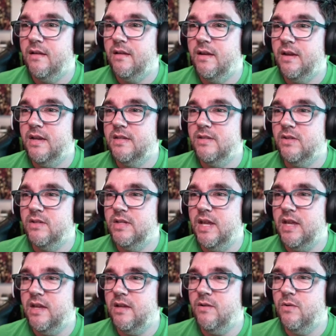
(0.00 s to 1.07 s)
Can I still
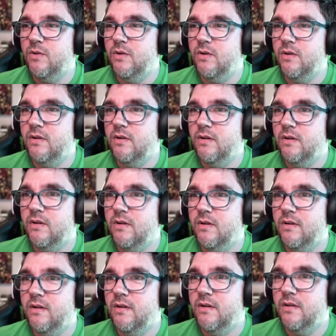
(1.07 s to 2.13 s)
take it or...
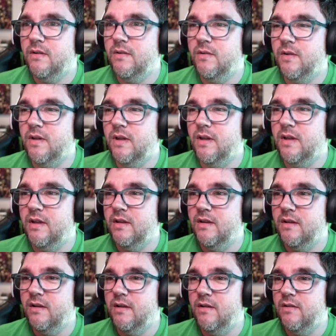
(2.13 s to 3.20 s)
Okay.
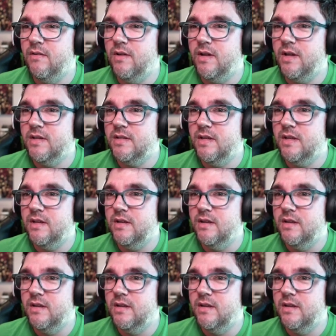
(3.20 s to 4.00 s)
No, I guess not.